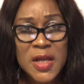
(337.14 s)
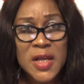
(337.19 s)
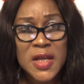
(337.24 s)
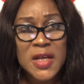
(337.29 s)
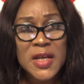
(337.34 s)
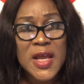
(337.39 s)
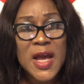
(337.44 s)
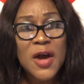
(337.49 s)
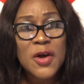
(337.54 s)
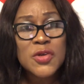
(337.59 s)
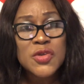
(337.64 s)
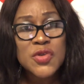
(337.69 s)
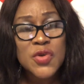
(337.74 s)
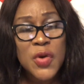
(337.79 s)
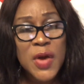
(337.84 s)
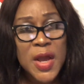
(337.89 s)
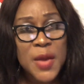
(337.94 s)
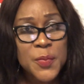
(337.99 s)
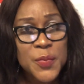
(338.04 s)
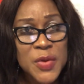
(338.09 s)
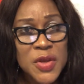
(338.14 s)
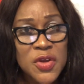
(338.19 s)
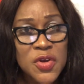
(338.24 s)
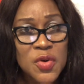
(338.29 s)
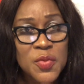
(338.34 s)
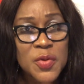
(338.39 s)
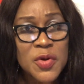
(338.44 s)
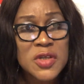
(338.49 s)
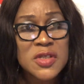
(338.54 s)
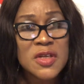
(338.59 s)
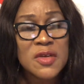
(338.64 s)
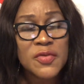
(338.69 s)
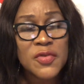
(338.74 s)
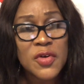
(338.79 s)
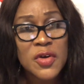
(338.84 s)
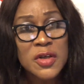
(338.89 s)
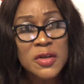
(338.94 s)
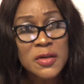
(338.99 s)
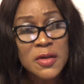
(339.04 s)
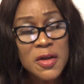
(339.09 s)
They are also helping you, because
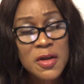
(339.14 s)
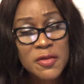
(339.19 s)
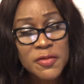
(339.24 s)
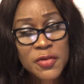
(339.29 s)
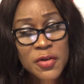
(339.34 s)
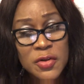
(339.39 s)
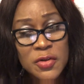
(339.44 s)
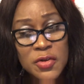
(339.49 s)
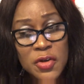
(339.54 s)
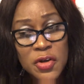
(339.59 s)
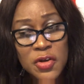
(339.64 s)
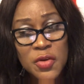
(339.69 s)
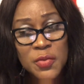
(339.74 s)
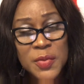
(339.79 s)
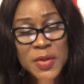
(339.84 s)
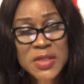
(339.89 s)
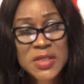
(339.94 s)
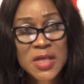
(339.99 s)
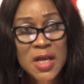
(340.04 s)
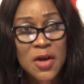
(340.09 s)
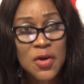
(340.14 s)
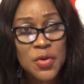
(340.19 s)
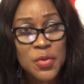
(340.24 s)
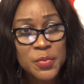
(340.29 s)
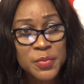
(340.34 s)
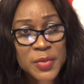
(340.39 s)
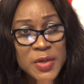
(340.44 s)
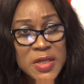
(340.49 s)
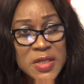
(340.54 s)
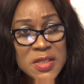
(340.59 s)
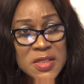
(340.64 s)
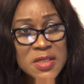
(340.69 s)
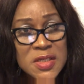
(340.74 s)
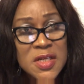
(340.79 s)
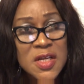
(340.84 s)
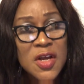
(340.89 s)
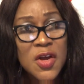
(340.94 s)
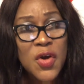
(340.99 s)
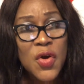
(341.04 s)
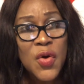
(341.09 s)
if your documents are complete,
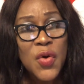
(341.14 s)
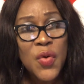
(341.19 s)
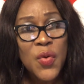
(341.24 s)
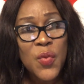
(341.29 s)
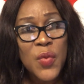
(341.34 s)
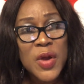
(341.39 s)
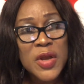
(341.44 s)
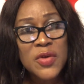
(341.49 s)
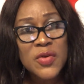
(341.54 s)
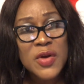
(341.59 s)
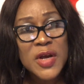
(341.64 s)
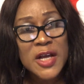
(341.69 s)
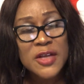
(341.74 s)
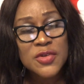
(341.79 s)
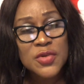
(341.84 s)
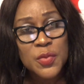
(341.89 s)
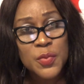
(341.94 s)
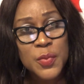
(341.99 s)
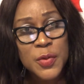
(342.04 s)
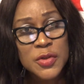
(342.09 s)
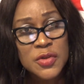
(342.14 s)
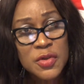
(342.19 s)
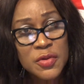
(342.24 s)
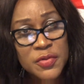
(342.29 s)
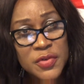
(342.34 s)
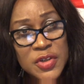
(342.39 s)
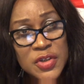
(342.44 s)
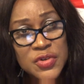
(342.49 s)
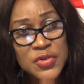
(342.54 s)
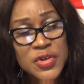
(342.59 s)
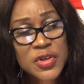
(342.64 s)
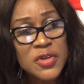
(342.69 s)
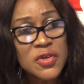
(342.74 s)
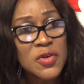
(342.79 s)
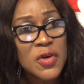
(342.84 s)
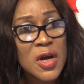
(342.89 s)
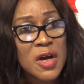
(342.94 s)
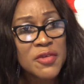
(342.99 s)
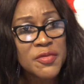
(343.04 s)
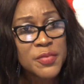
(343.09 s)
when you get to port of entry, you
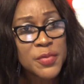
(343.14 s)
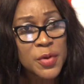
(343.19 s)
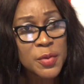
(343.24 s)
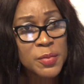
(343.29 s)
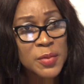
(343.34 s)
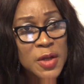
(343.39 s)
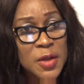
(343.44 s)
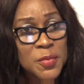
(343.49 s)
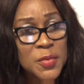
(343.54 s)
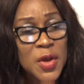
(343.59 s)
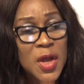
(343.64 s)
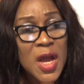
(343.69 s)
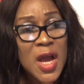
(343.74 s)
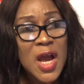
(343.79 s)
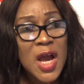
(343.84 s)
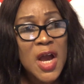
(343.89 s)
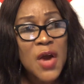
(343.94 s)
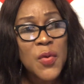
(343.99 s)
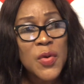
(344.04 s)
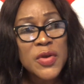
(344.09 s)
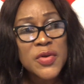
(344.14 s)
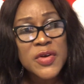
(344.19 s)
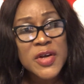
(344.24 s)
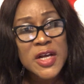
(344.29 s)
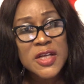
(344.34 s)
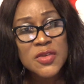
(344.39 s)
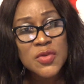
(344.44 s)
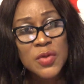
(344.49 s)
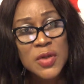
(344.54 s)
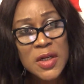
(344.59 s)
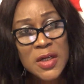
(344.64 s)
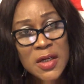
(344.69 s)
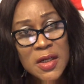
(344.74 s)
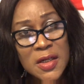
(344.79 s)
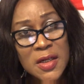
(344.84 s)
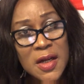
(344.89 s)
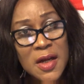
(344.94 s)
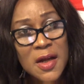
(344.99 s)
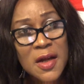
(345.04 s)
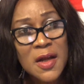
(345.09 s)
don't have problem. And when you get to
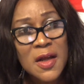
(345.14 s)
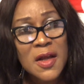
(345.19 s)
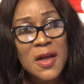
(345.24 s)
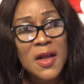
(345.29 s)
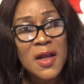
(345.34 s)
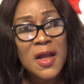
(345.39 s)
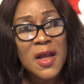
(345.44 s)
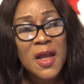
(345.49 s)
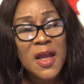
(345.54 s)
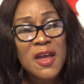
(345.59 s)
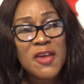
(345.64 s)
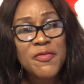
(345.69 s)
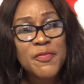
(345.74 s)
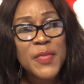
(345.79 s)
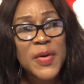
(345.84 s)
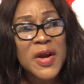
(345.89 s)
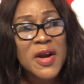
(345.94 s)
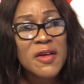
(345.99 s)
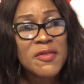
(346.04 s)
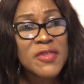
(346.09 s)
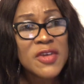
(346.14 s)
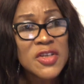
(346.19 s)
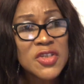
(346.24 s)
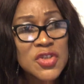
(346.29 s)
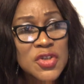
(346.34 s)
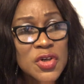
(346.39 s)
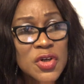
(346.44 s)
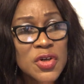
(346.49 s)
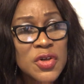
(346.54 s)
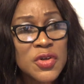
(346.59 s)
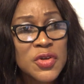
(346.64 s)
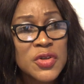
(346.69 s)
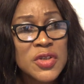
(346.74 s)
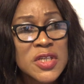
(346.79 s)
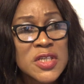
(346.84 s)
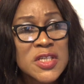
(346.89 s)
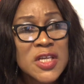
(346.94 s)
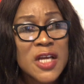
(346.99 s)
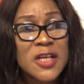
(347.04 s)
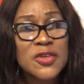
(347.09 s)
Canada, if peradventure you
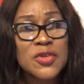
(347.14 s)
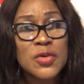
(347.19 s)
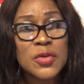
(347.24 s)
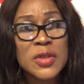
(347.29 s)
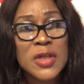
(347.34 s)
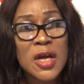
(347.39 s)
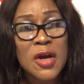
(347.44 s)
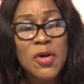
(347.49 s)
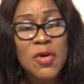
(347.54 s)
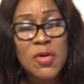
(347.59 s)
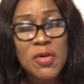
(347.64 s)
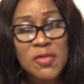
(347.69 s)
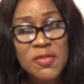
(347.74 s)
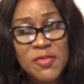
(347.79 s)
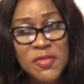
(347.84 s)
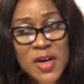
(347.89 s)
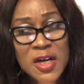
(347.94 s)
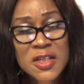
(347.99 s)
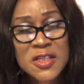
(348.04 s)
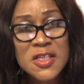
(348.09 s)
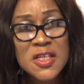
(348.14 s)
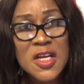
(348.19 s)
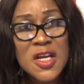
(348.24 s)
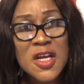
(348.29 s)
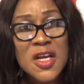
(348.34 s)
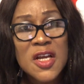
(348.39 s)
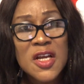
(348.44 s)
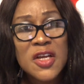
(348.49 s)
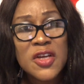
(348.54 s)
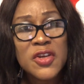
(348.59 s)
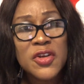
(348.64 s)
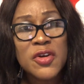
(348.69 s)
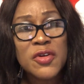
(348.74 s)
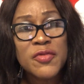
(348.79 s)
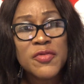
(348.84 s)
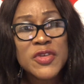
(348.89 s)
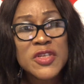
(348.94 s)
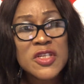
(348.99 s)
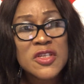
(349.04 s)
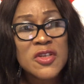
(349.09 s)
decide to now convert your
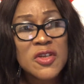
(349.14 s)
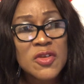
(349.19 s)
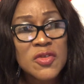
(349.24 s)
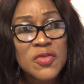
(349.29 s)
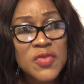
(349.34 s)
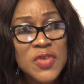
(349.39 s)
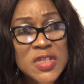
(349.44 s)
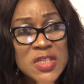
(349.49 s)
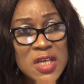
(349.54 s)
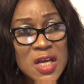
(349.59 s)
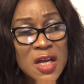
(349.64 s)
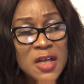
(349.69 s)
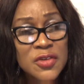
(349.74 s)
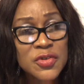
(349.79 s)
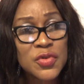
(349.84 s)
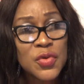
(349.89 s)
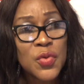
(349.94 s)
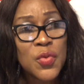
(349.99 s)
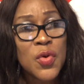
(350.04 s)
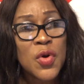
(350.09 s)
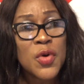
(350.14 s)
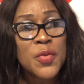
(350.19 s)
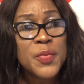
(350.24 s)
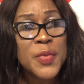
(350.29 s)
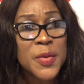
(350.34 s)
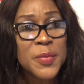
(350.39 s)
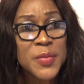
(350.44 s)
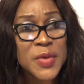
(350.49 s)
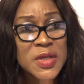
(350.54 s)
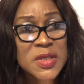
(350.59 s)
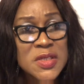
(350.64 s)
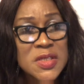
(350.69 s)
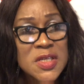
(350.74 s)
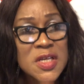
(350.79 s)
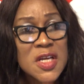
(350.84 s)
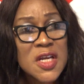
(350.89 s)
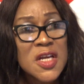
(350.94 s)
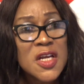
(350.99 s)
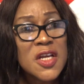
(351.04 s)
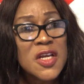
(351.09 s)
visitor's visa to work permit,
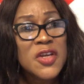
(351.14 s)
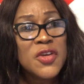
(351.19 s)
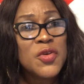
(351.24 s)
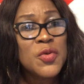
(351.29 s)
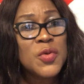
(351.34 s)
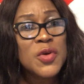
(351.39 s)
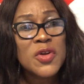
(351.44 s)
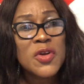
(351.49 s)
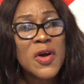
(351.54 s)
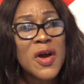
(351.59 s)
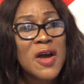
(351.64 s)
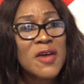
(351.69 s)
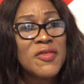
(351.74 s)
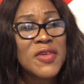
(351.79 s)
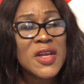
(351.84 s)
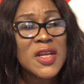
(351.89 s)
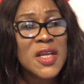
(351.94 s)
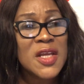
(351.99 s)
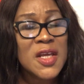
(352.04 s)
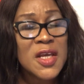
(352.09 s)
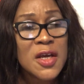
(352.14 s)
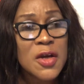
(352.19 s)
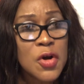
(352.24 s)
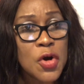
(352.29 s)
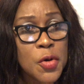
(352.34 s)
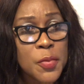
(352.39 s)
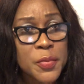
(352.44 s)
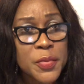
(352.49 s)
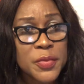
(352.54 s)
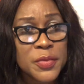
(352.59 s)
you will not have any hiccup.